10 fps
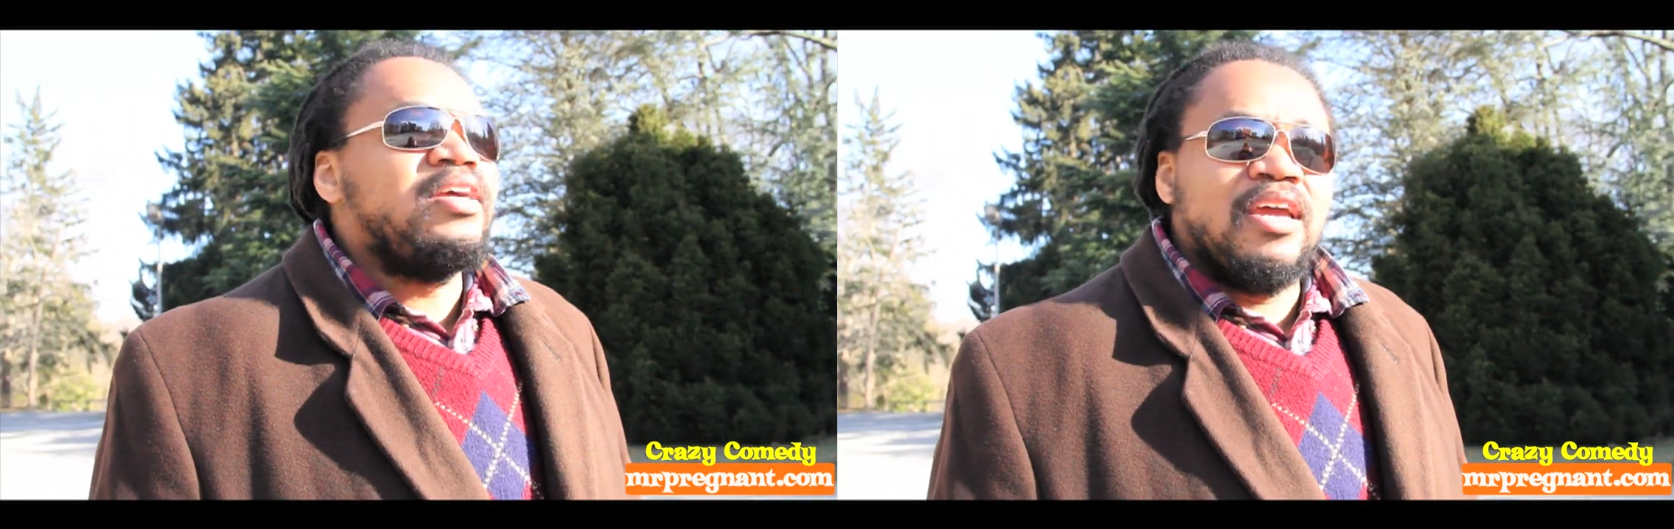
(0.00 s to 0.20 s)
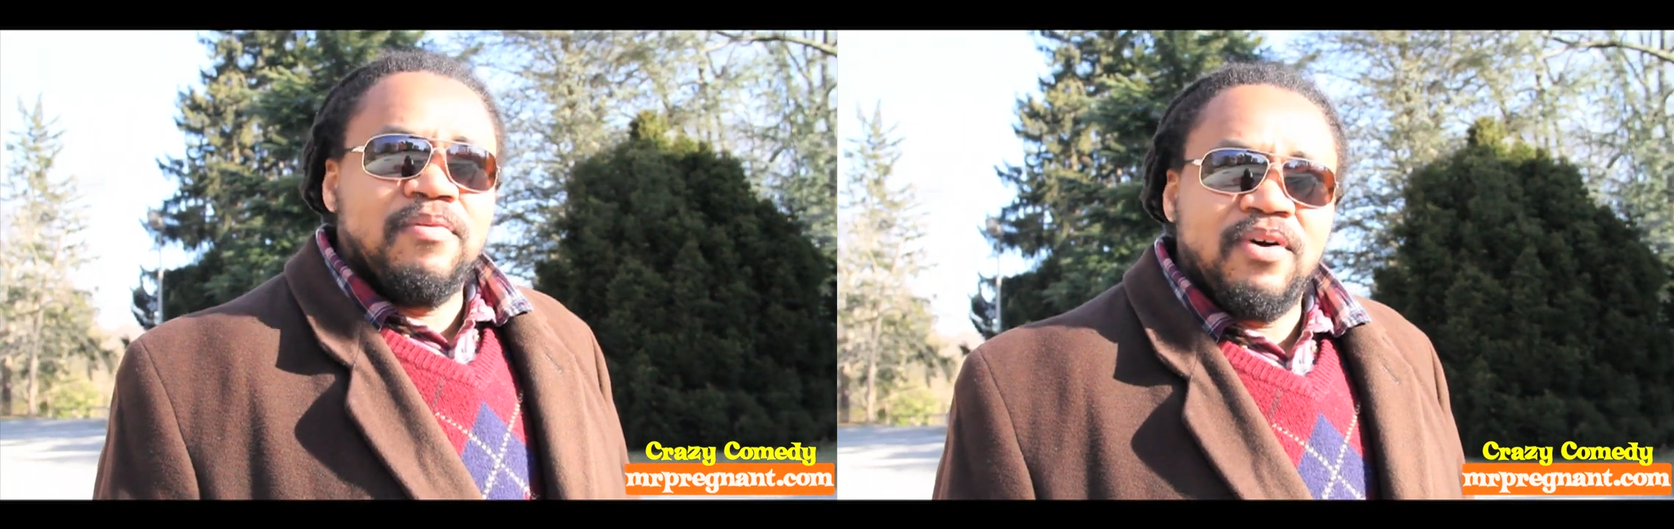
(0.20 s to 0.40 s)

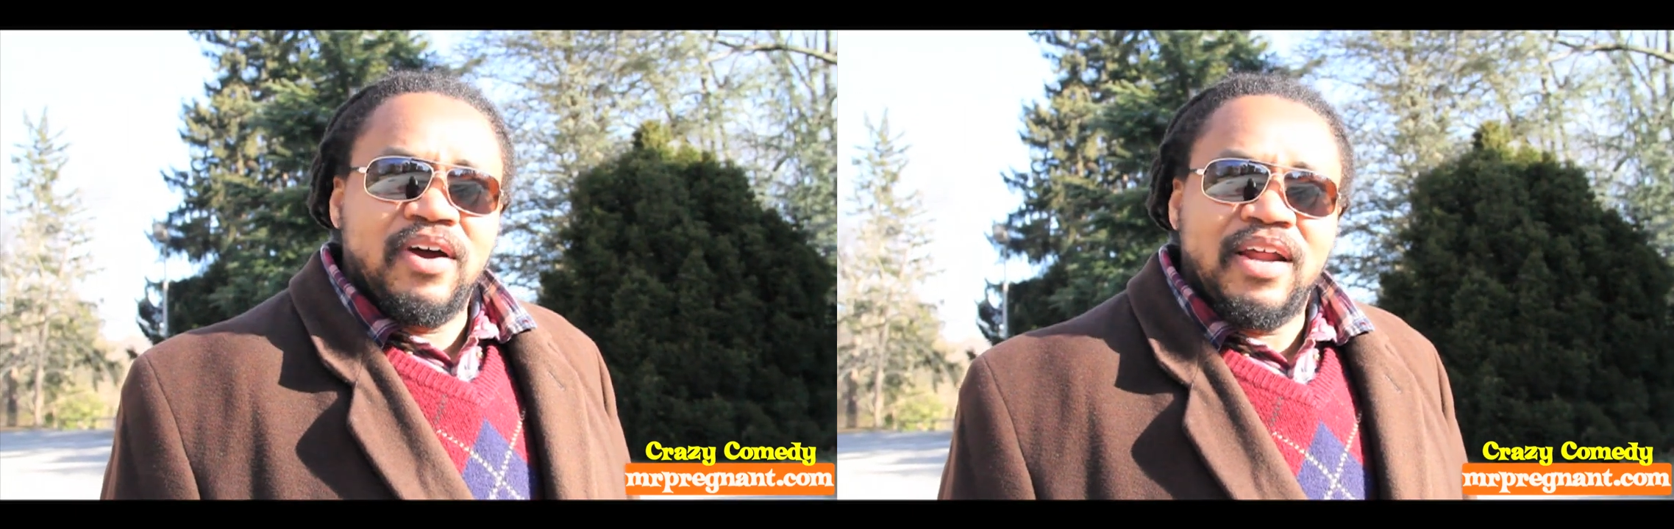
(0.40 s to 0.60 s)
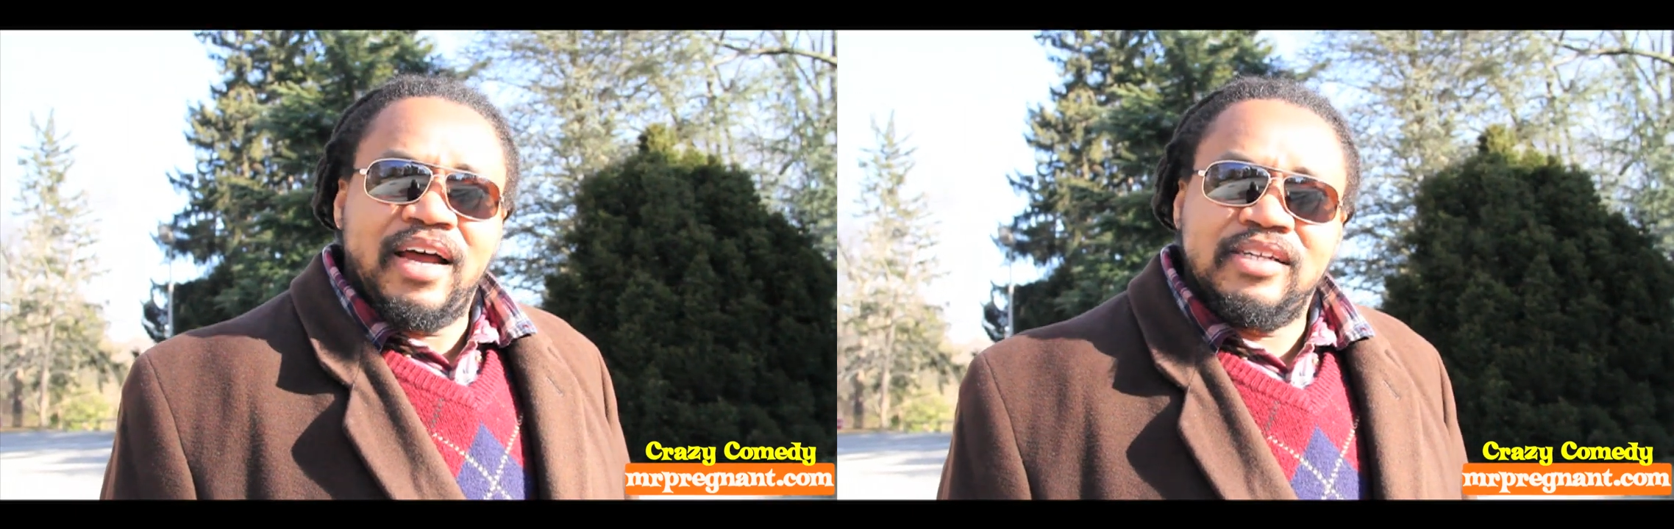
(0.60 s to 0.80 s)
came down
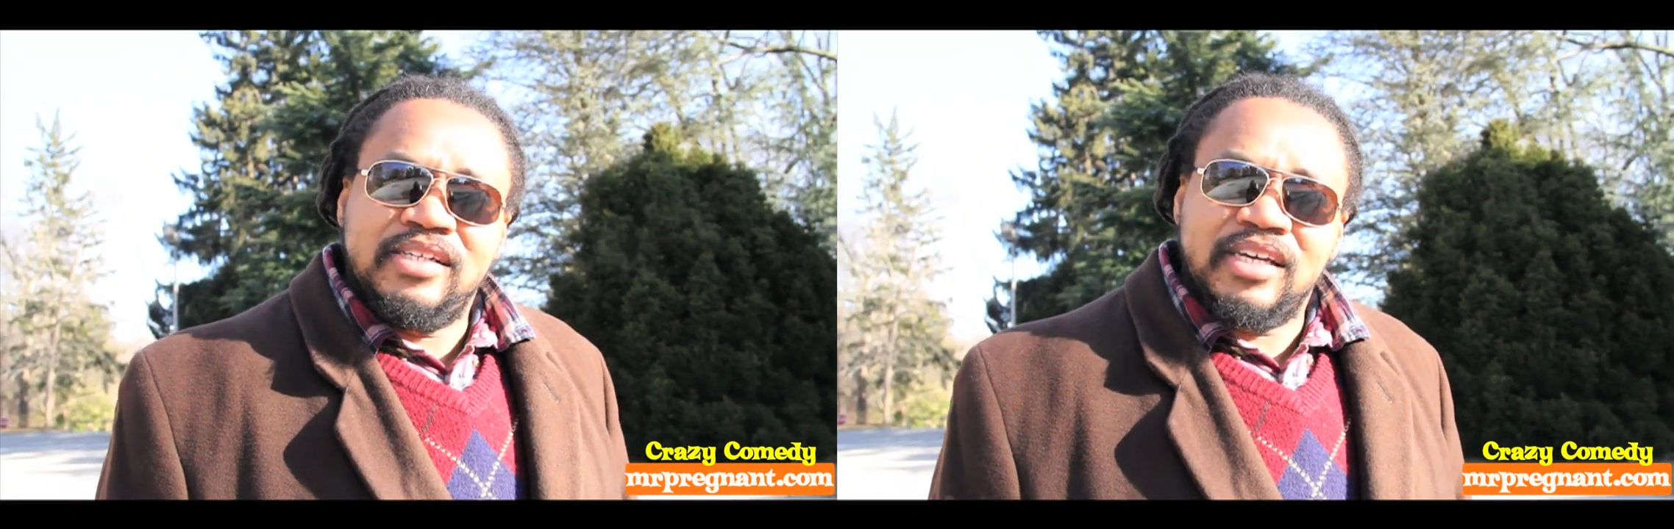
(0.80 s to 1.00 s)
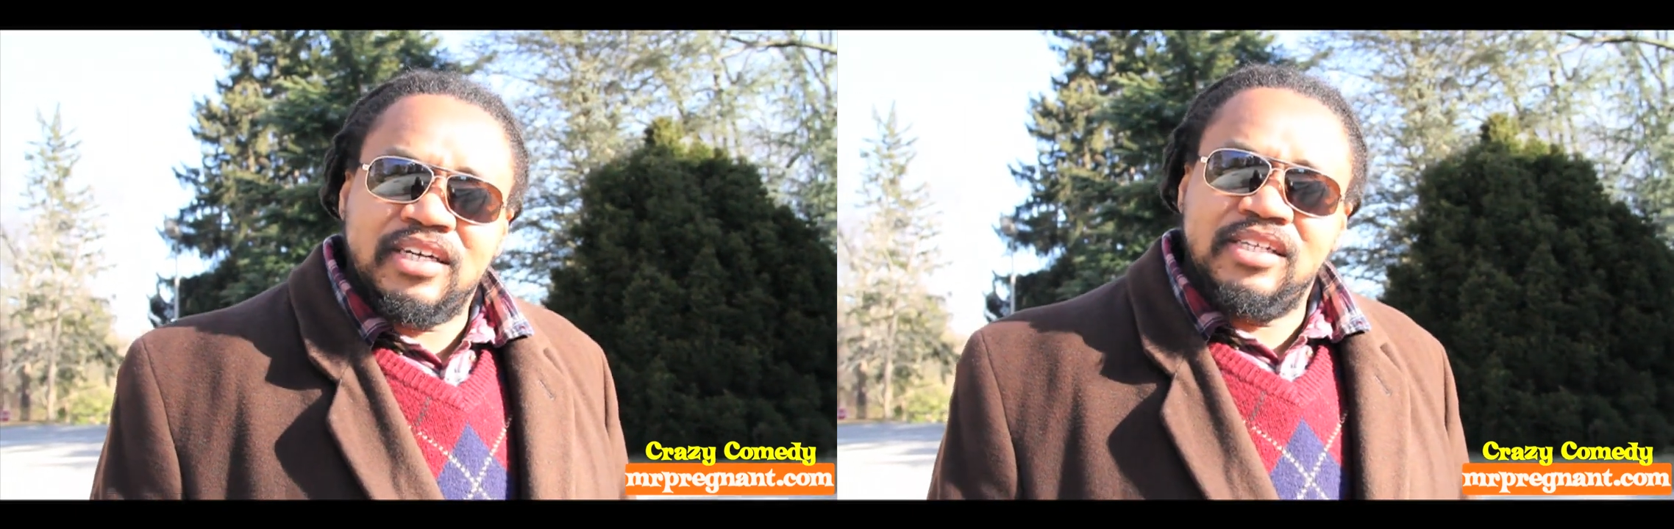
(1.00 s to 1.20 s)
and had
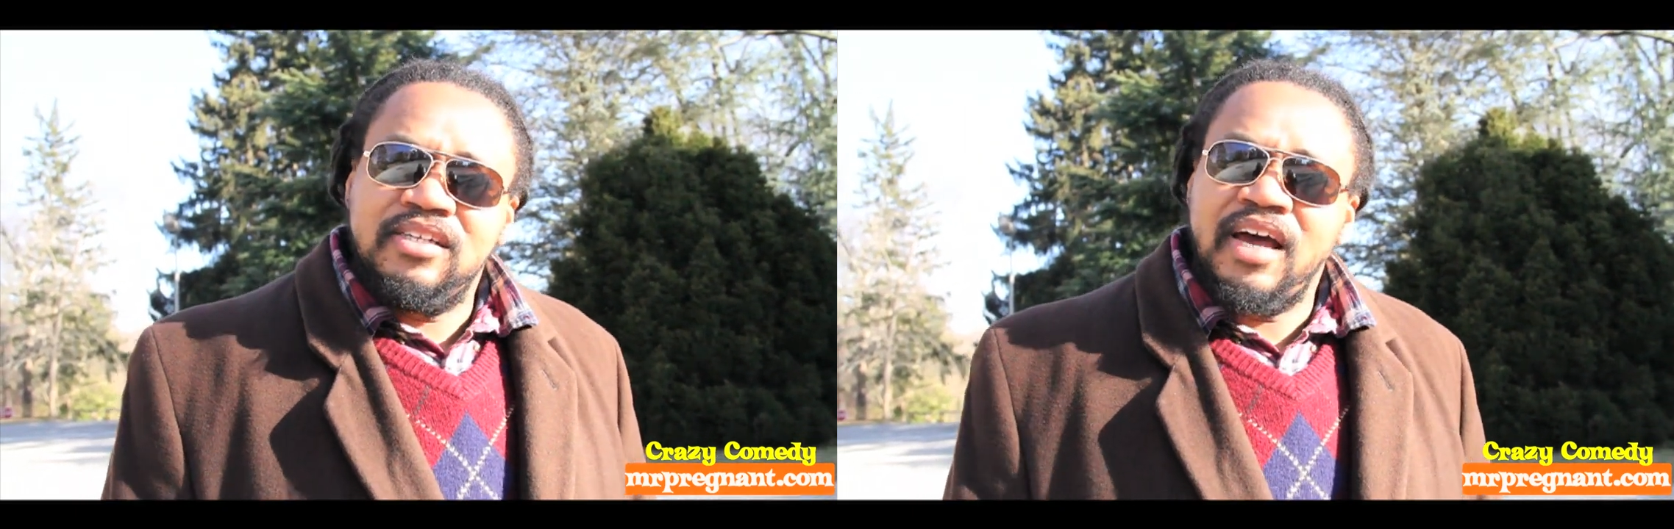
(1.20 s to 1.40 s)
sex,